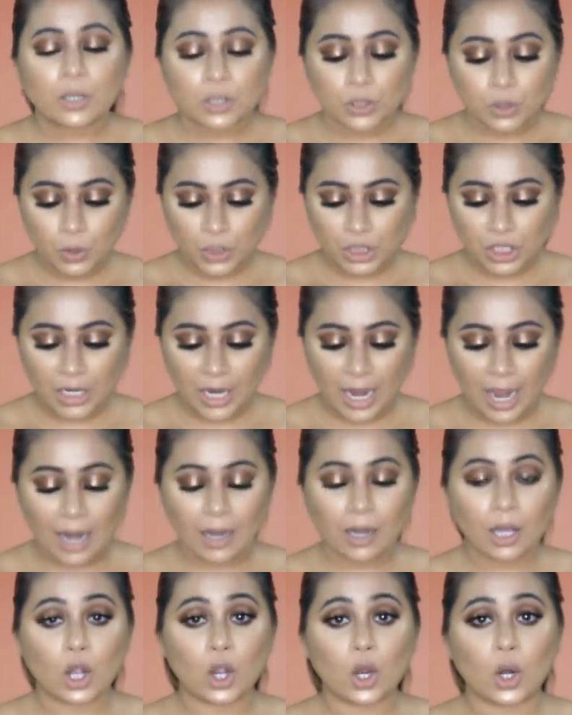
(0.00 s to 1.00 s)
So she
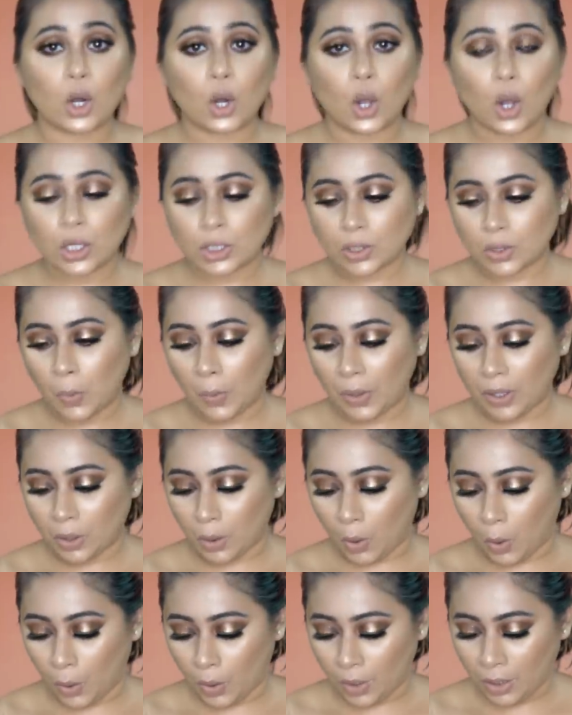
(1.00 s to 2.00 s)
had a gloss
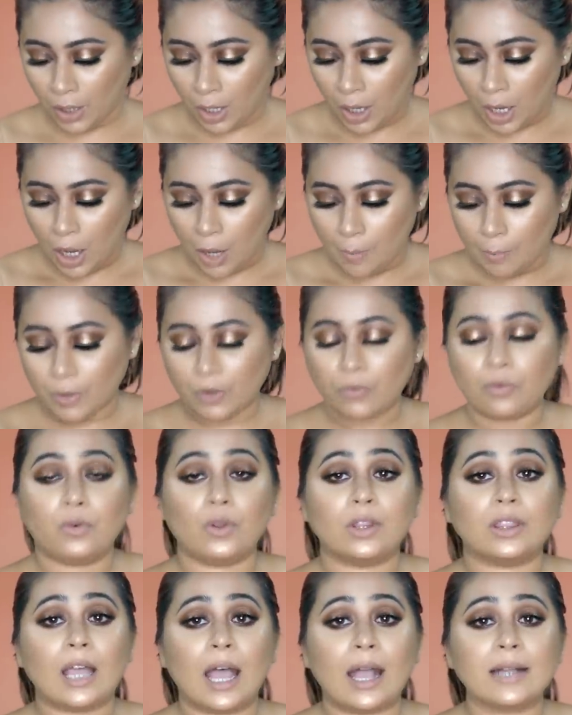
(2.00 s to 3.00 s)
going on, but
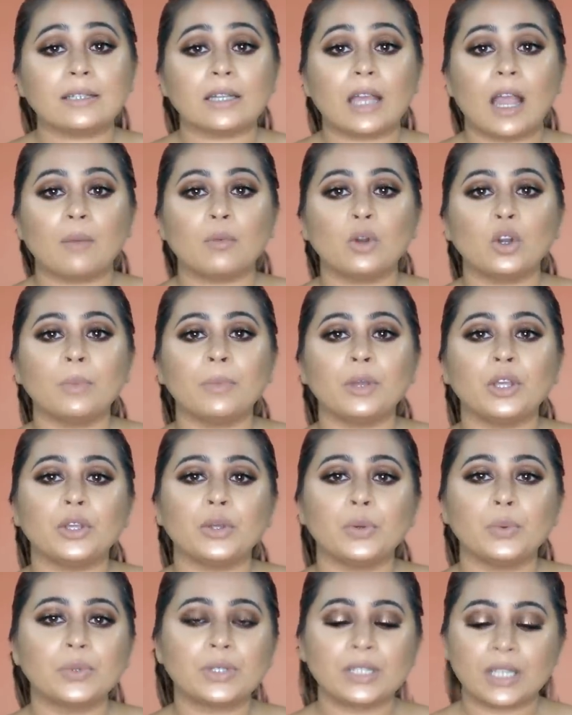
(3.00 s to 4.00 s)
for that I'm going to be
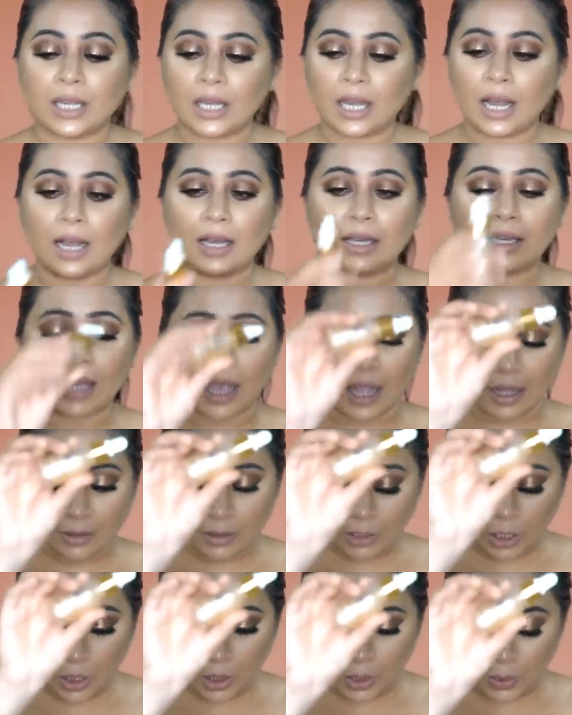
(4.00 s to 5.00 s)
using
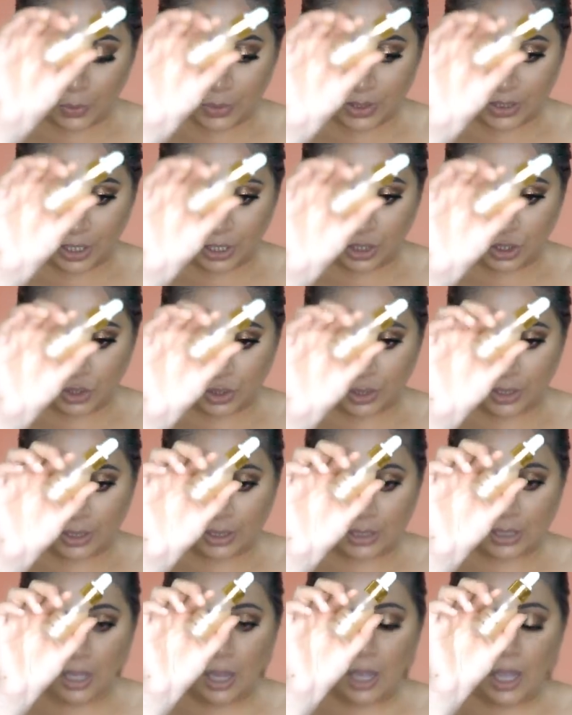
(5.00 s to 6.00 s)
again the Glow
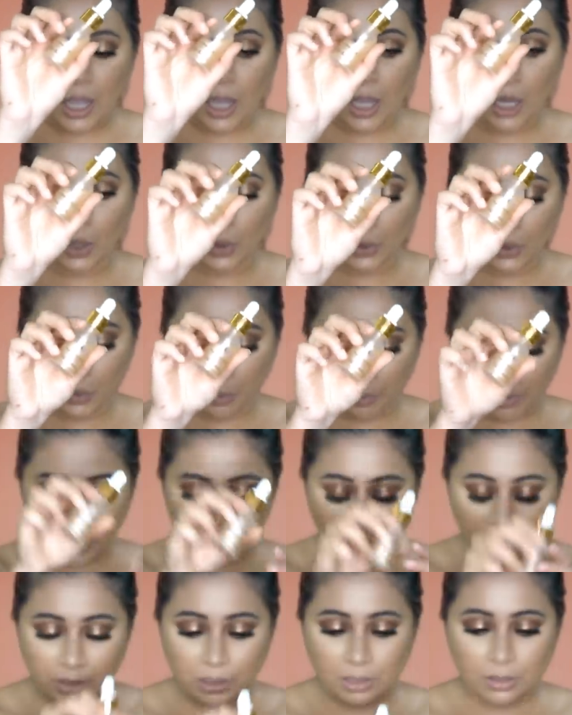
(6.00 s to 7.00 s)
Essentials Hello
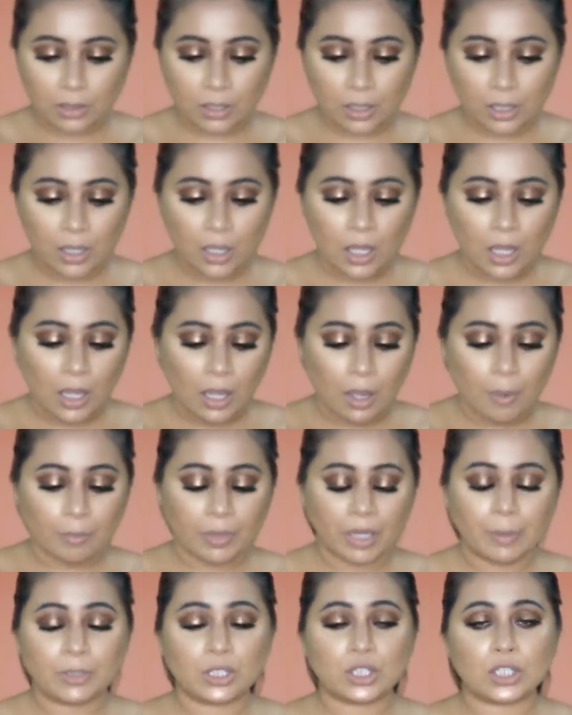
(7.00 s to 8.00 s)
Illuminator.
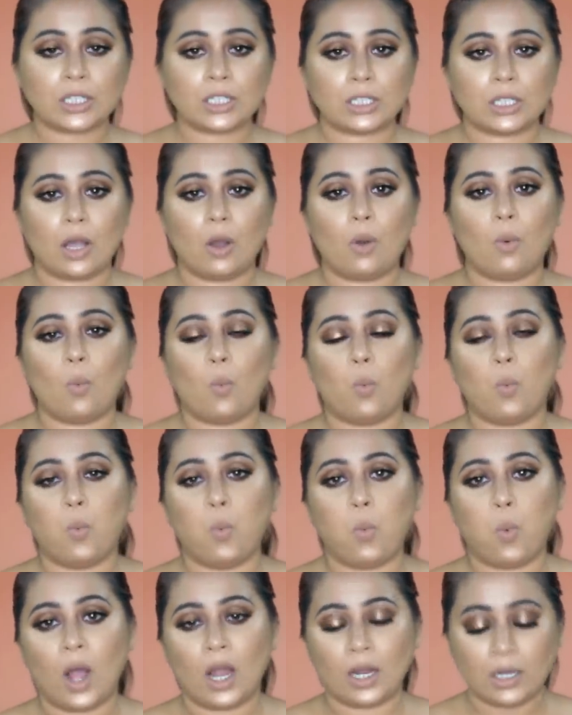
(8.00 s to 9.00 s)
Maybe just
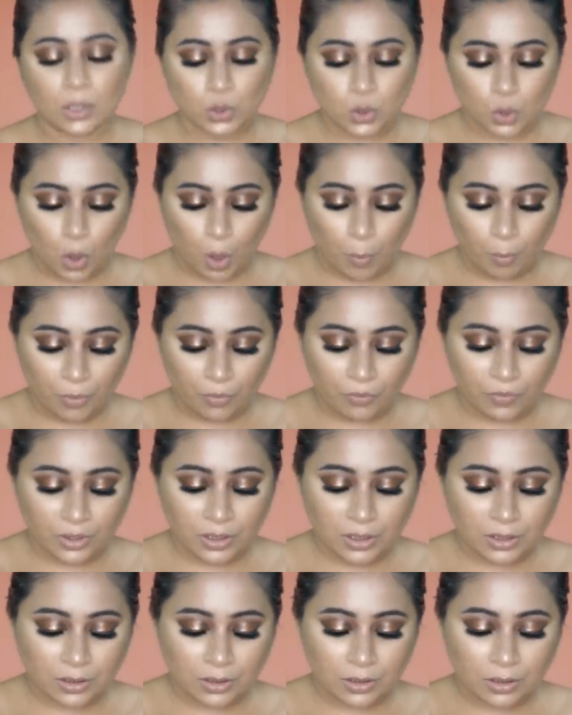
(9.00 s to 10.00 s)
one drop of
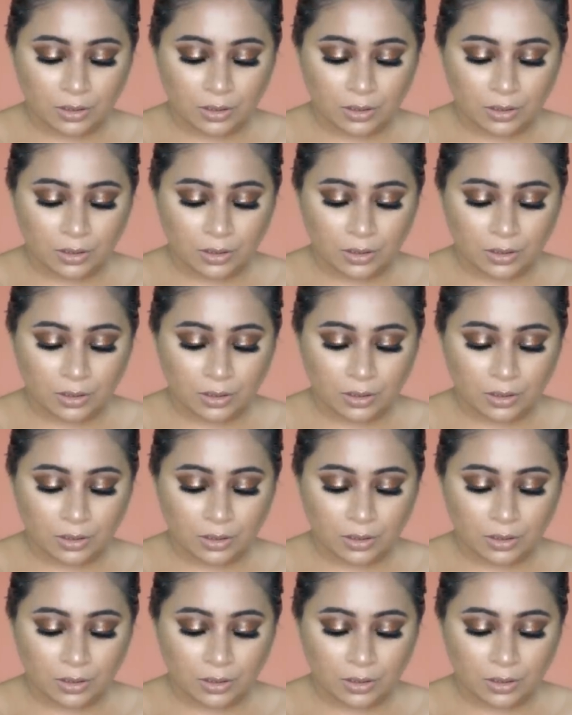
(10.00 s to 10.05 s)
it.